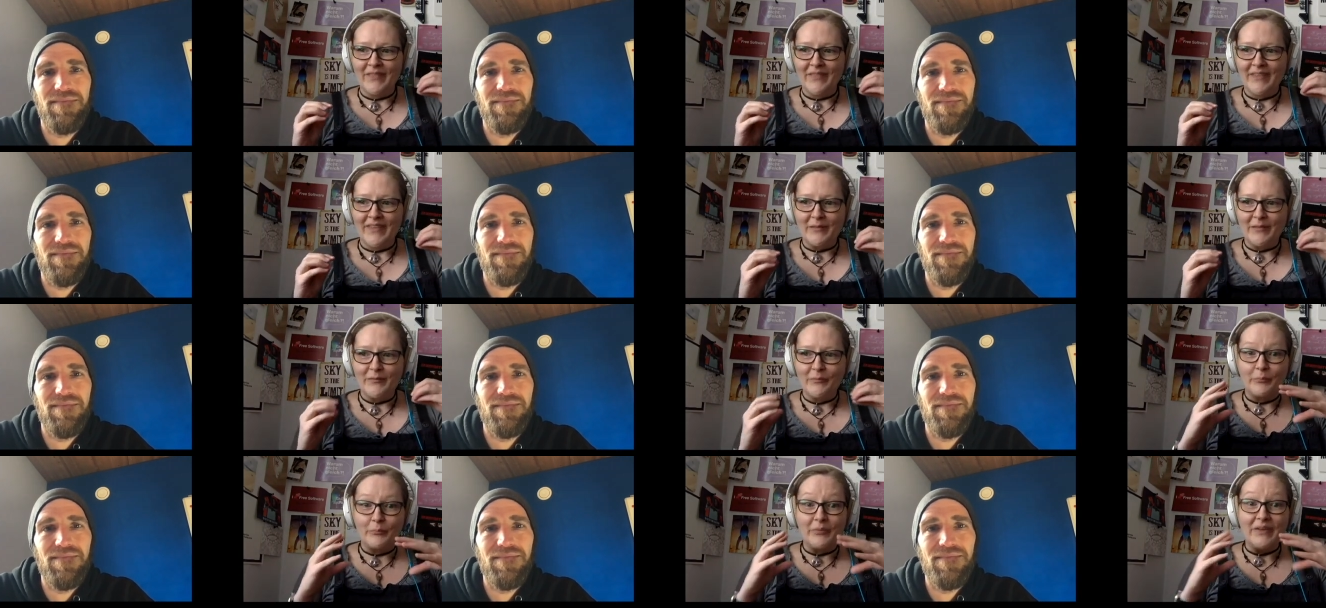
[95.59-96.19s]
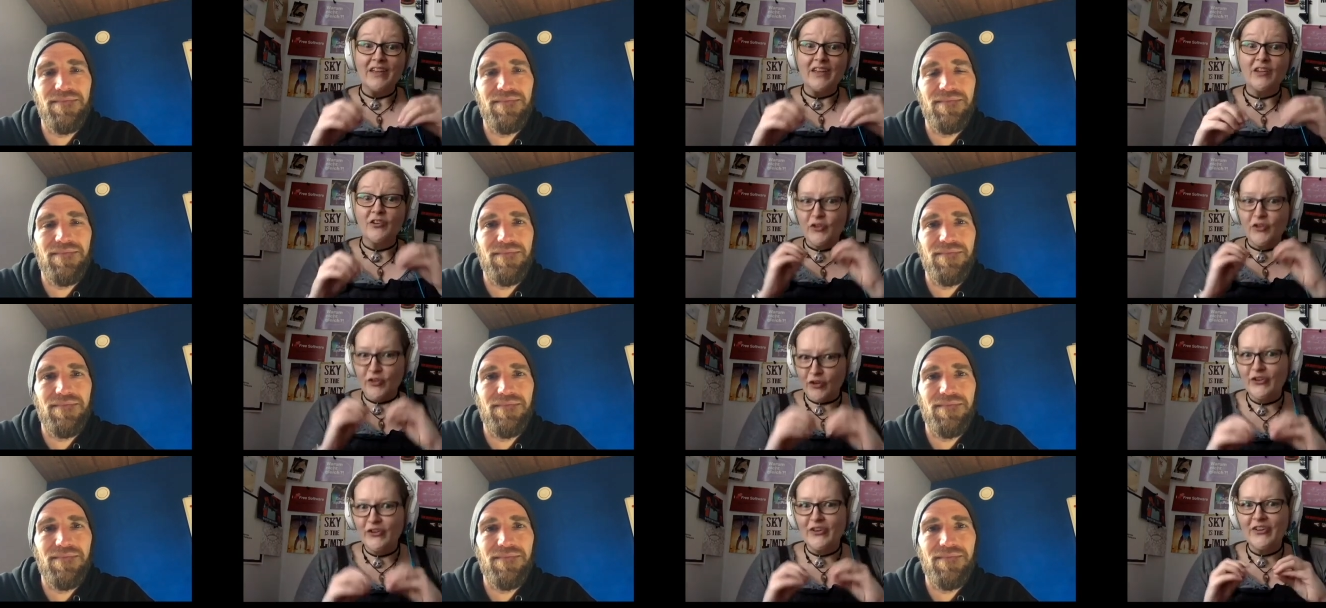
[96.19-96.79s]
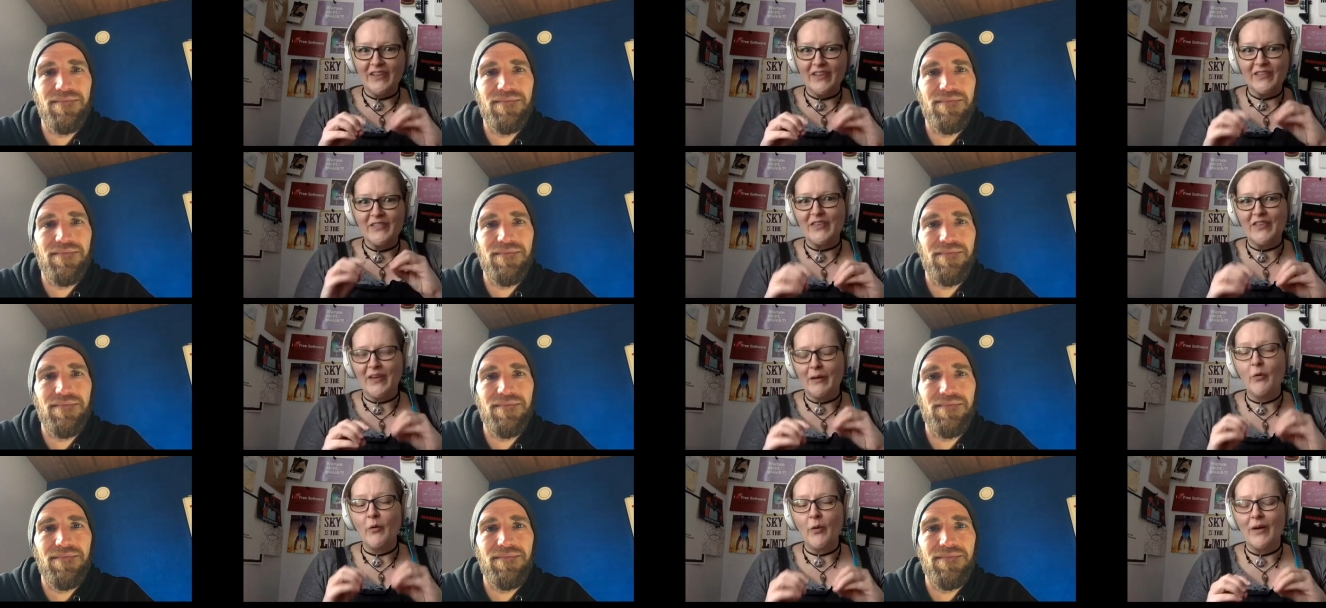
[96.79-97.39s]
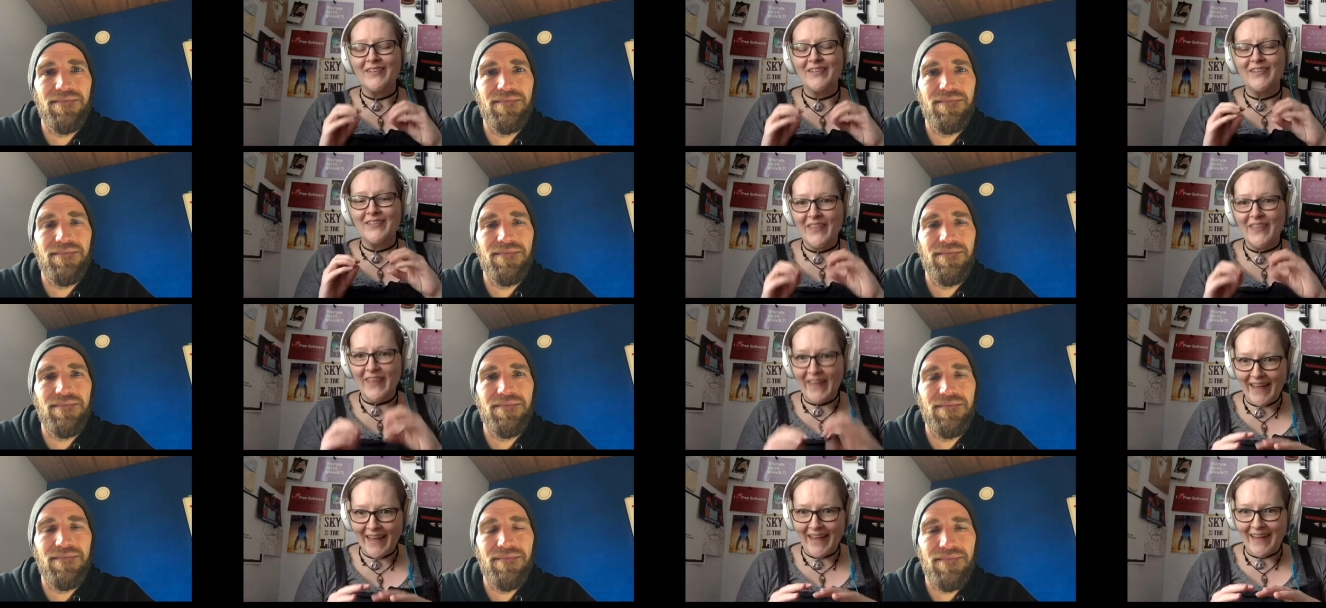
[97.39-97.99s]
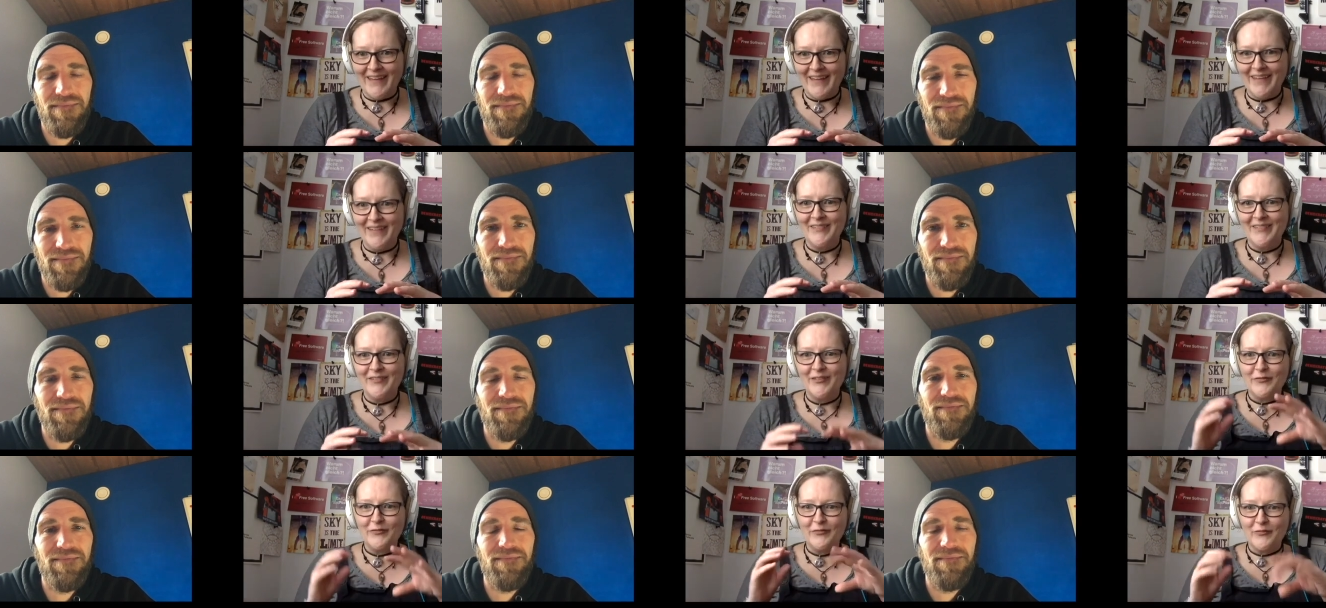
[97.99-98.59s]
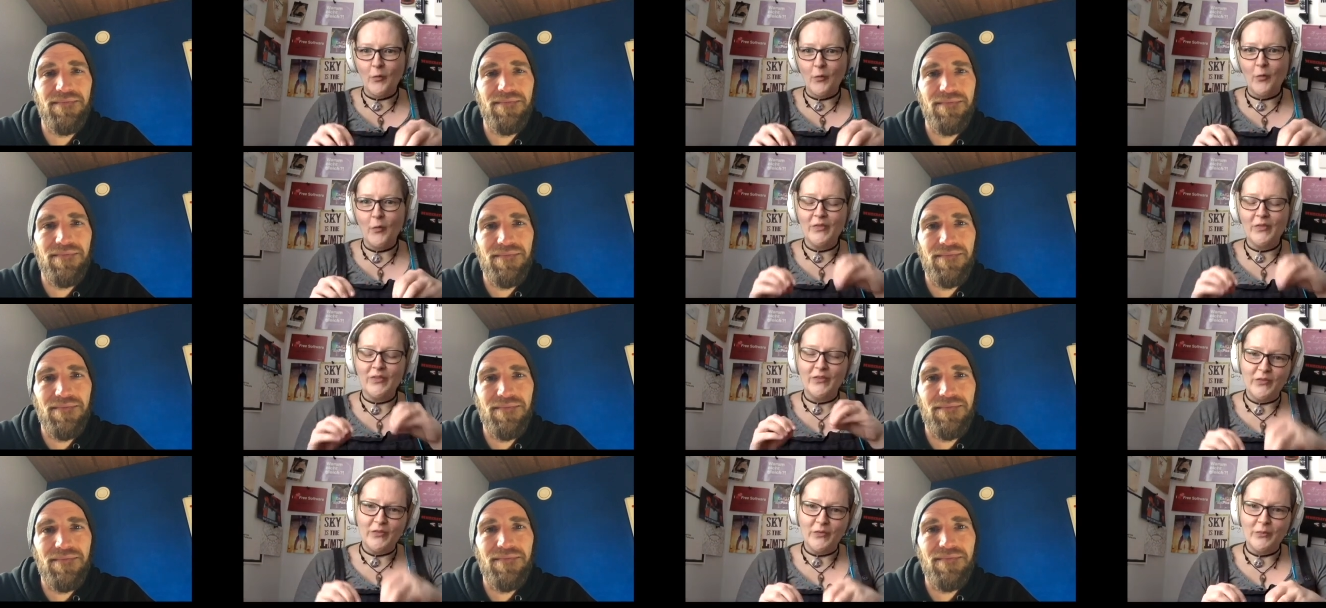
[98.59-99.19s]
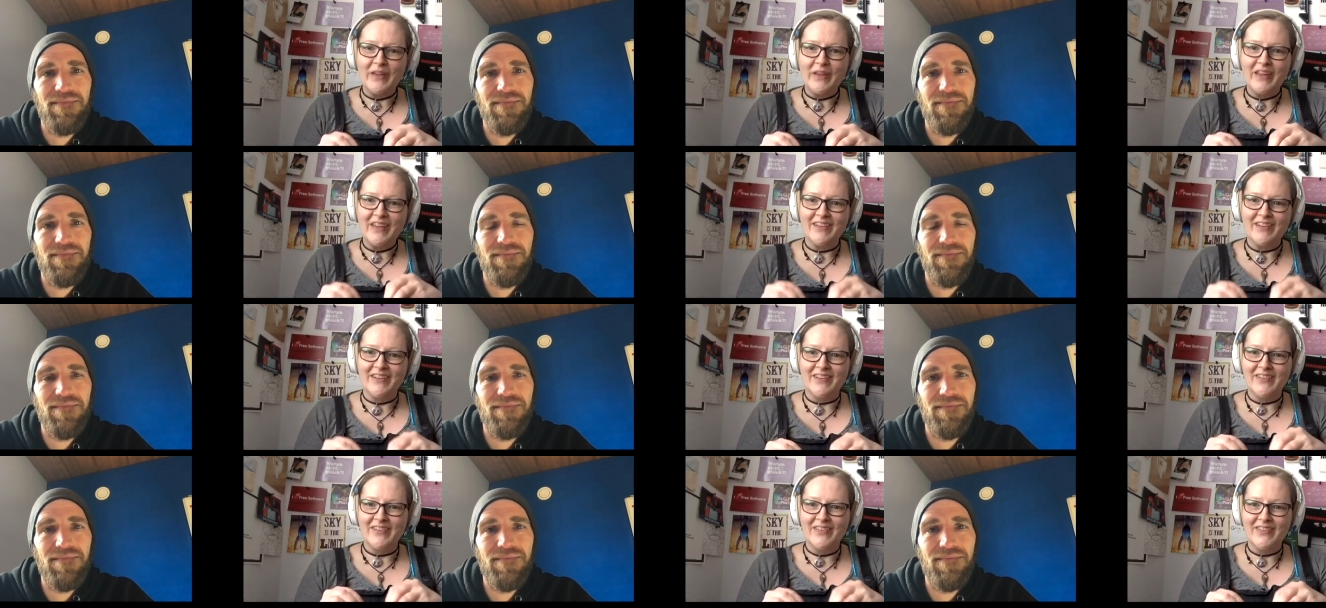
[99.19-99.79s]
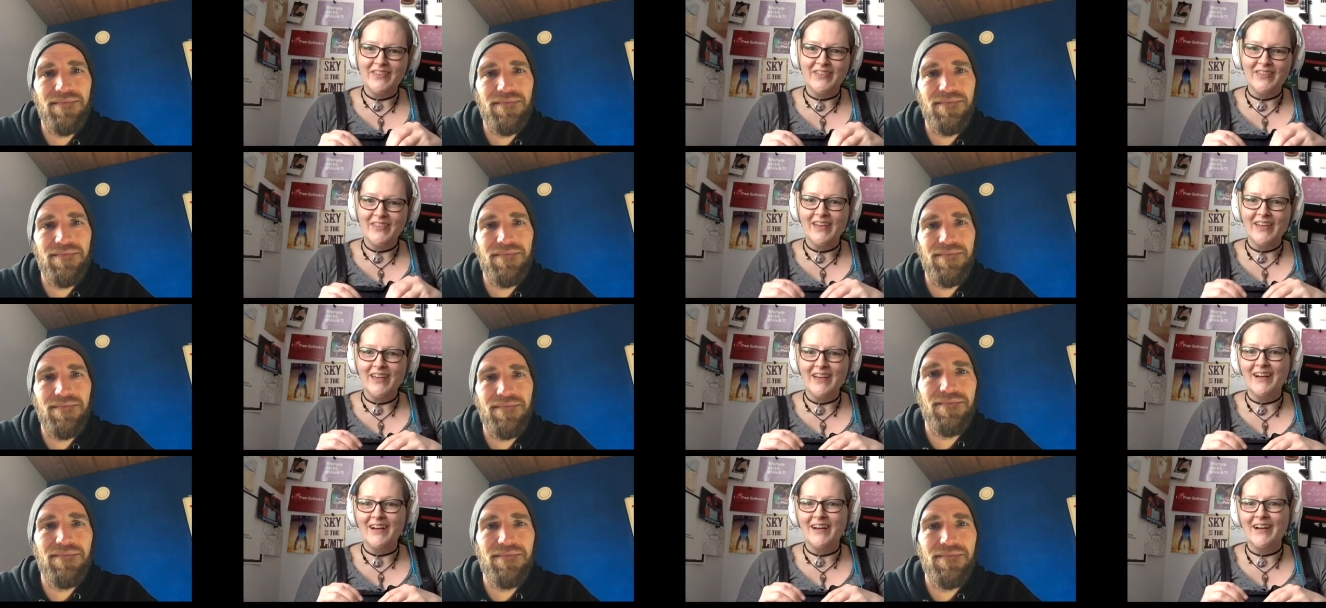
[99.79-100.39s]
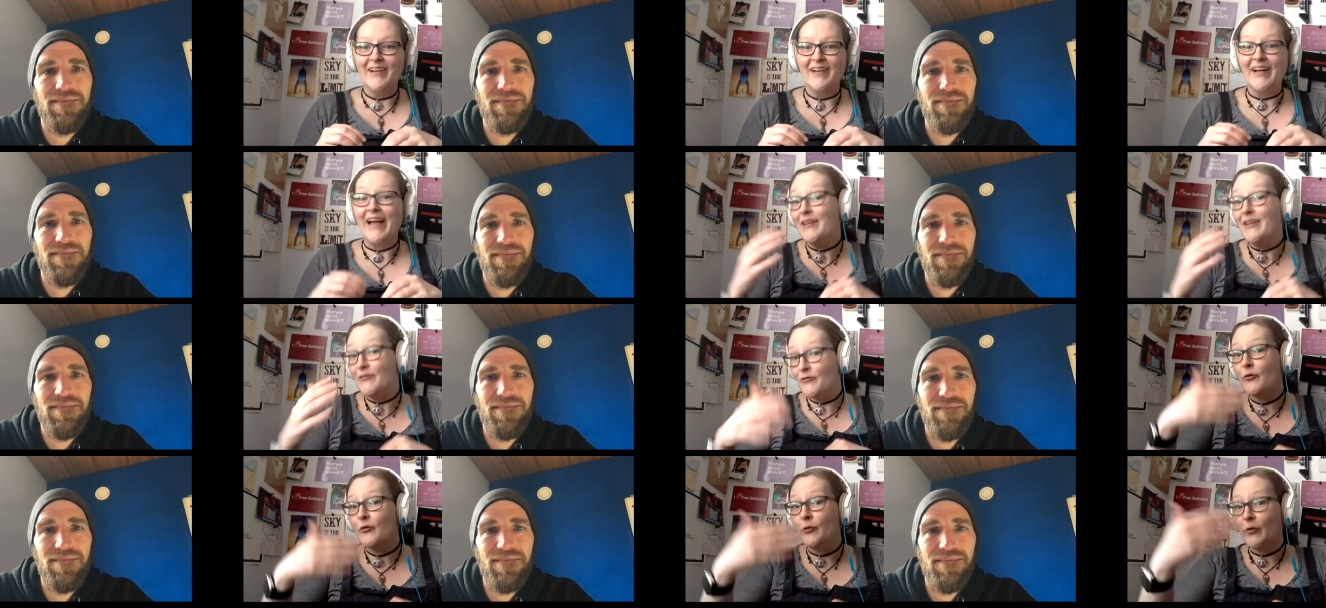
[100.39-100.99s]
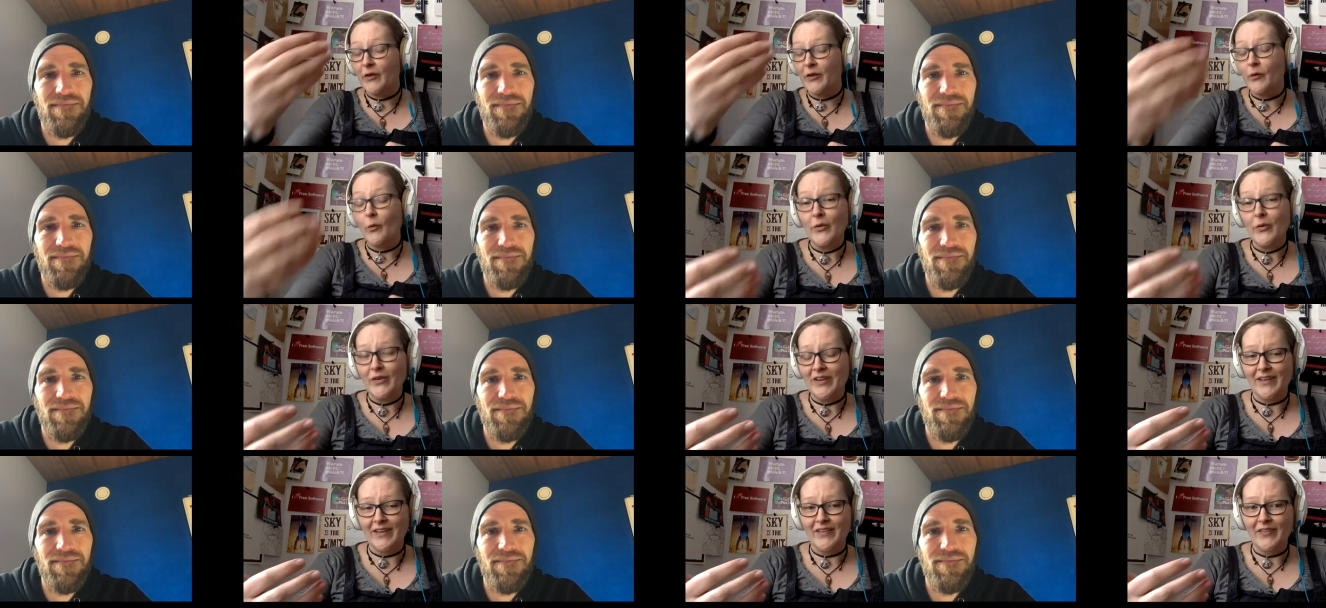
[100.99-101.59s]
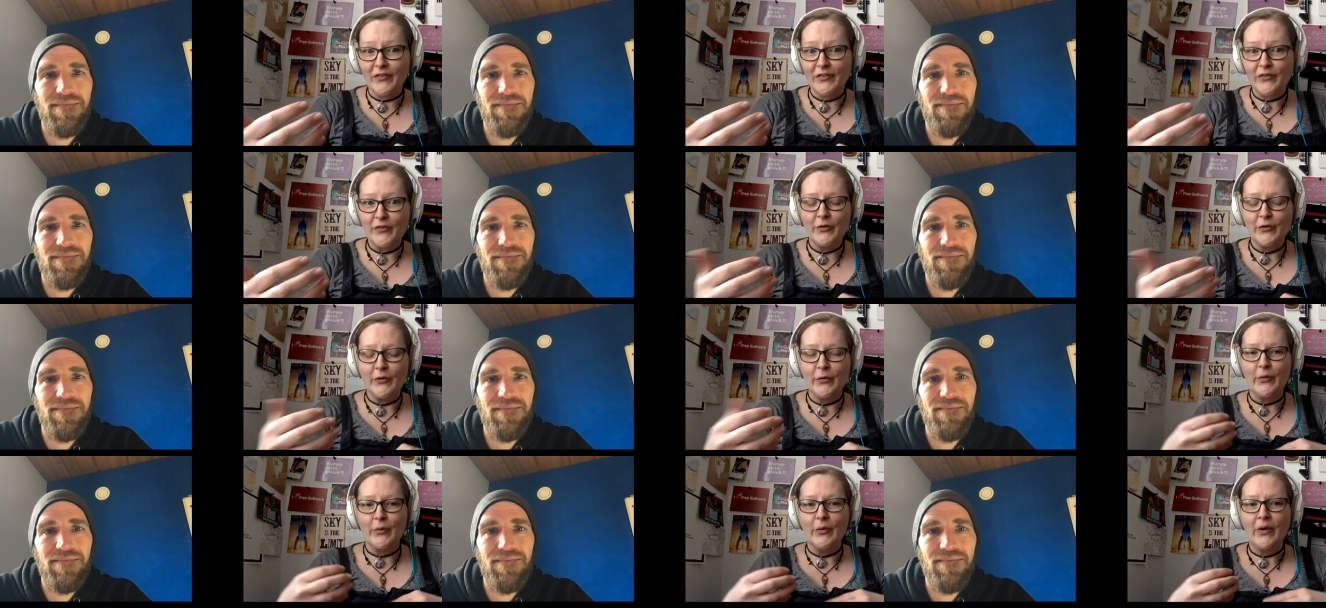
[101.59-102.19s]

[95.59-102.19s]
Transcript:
Speaker 1: that being sure that someone is there for the speakers uh, and for the audience too